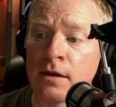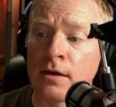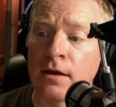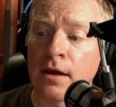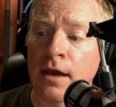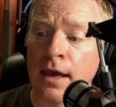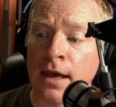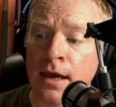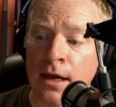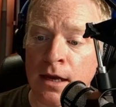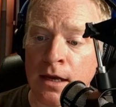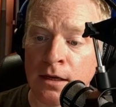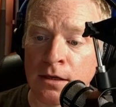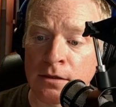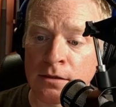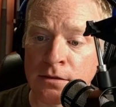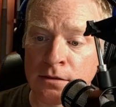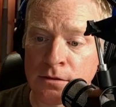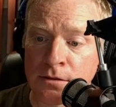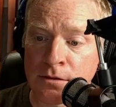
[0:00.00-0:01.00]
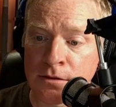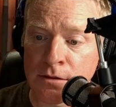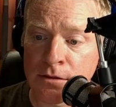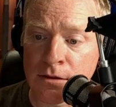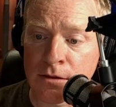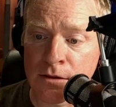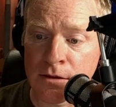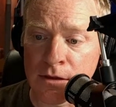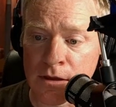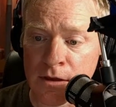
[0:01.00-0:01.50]
And
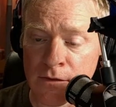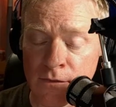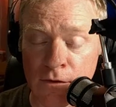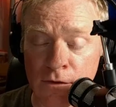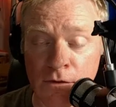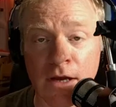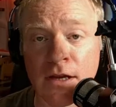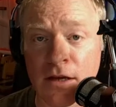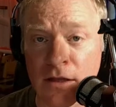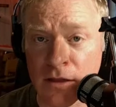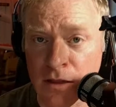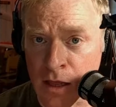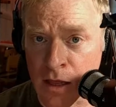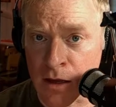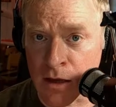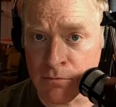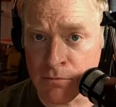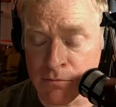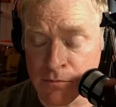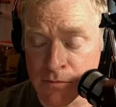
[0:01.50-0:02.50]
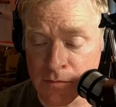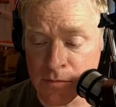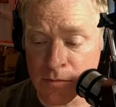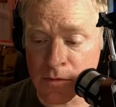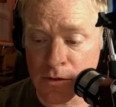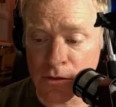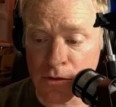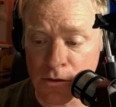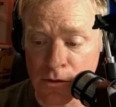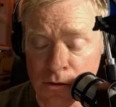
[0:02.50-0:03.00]
if you're at a club,
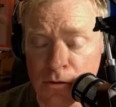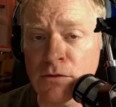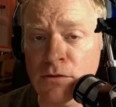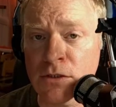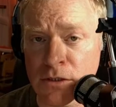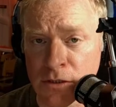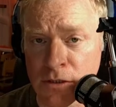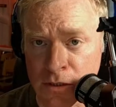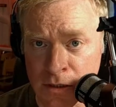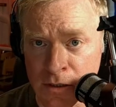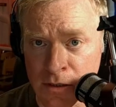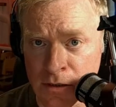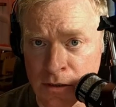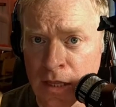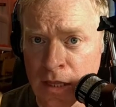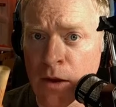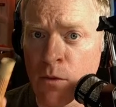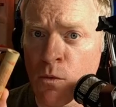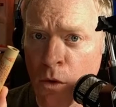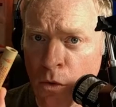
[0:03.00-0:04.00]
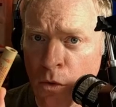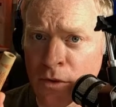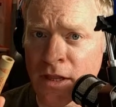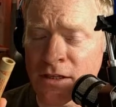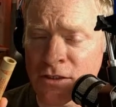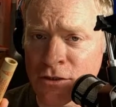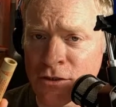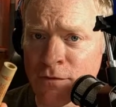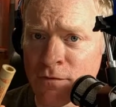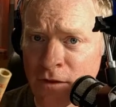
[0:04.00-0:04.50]
usually they won't
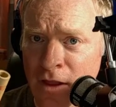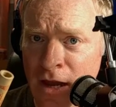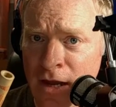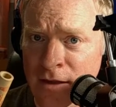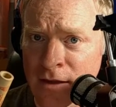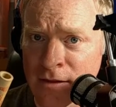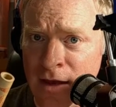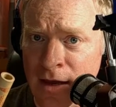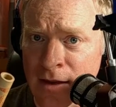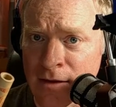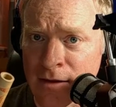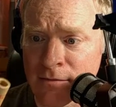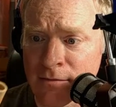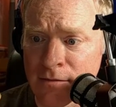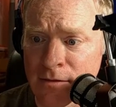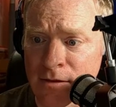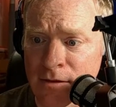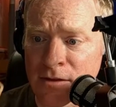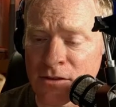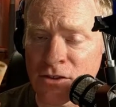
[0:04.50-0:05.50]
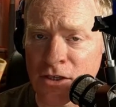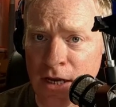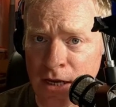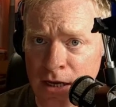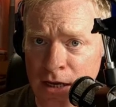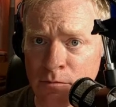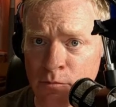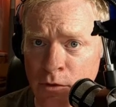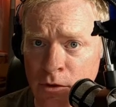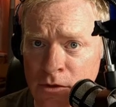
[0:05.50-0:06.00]
let you fly that. The
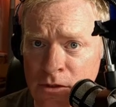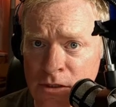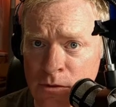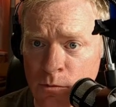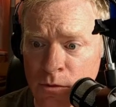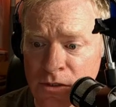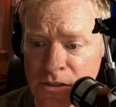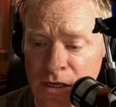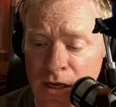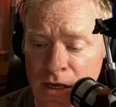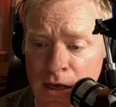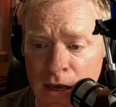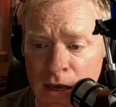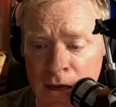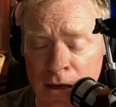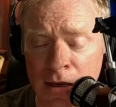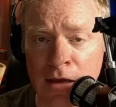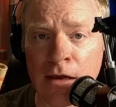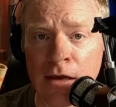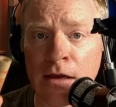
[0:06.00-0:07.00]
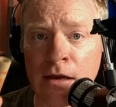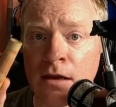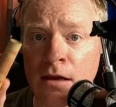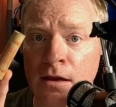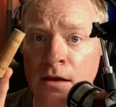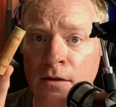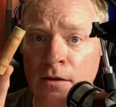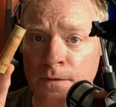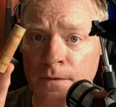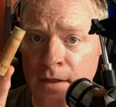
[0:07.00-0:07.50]
check-in person will say, hey,
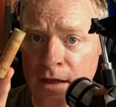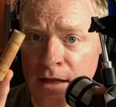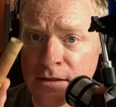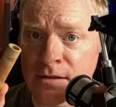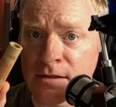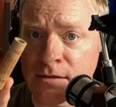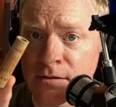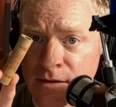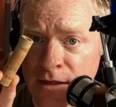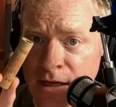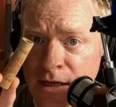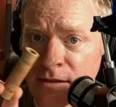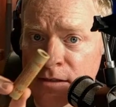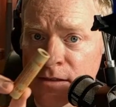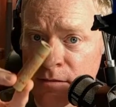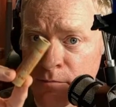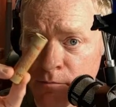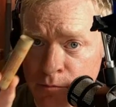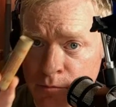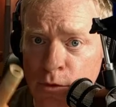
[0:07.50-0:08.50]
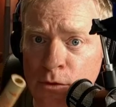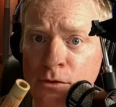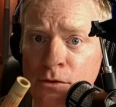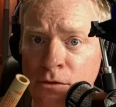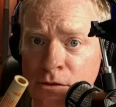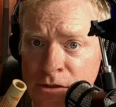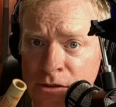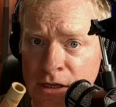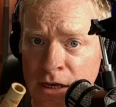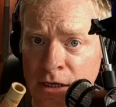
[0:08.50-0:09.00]
that's a
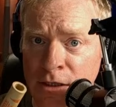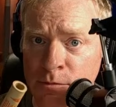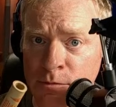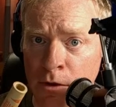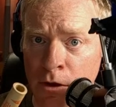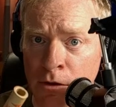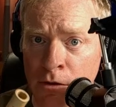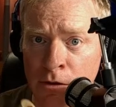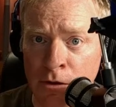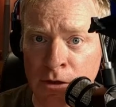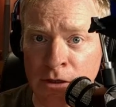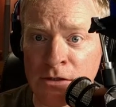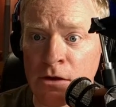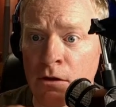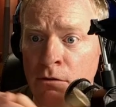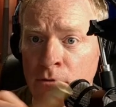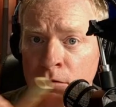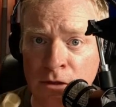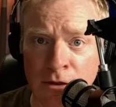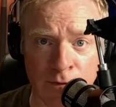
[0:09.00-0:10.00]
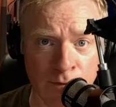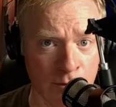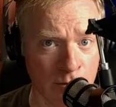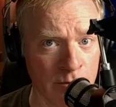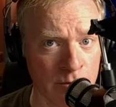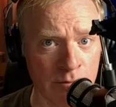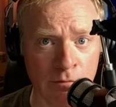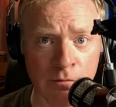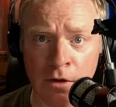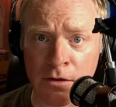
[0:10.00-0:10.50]
booster stage motor. It's only for
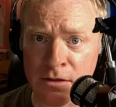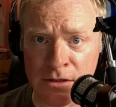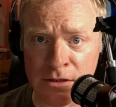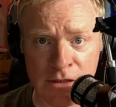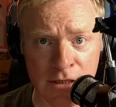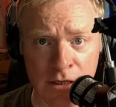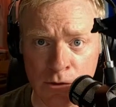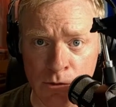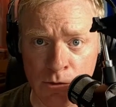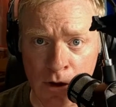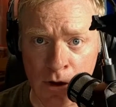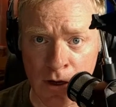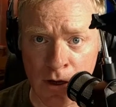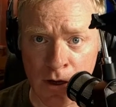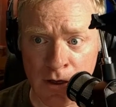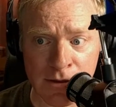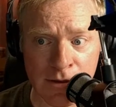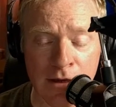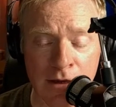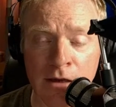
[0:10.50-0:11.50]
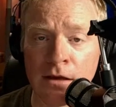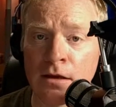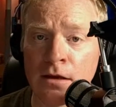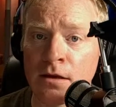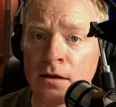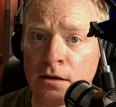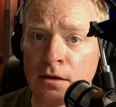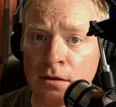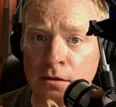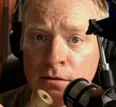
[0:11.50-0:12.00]
multi-stage rockets.
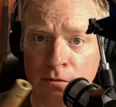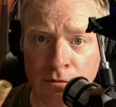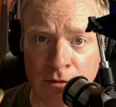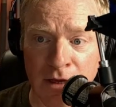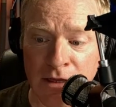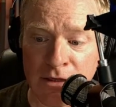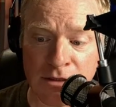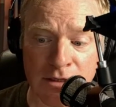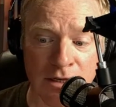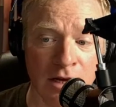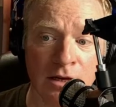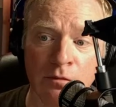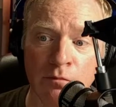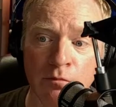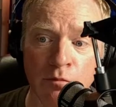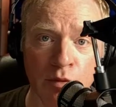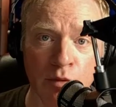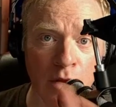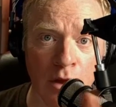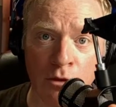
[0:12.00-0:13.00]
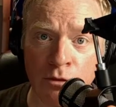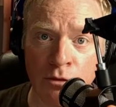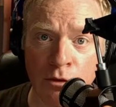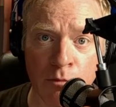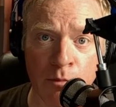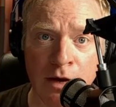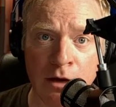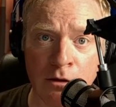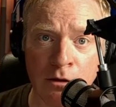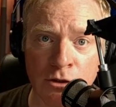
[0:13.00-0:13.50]
It's going to blow your
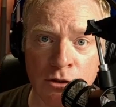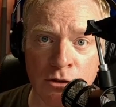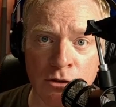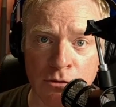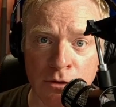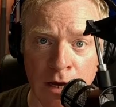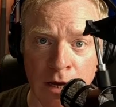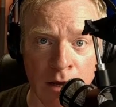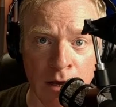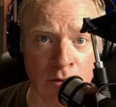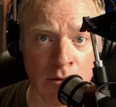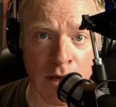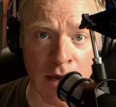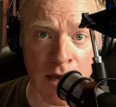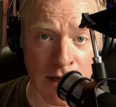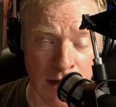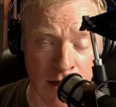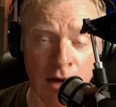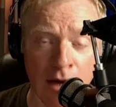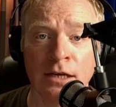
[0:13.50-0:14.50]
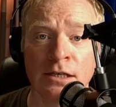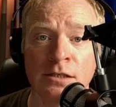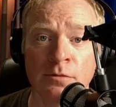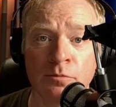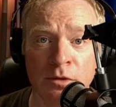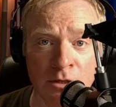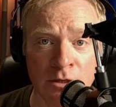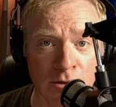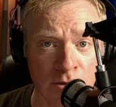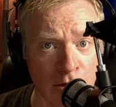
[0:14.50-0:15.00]
parachute out at high
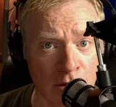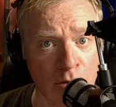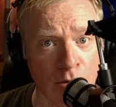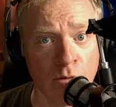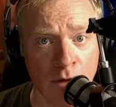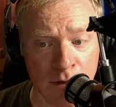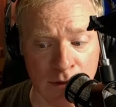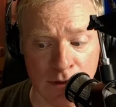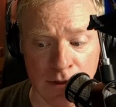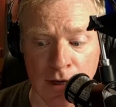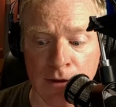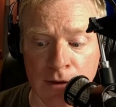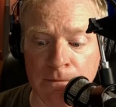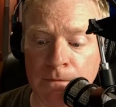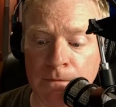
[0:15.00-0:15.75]
speed. You don't want that.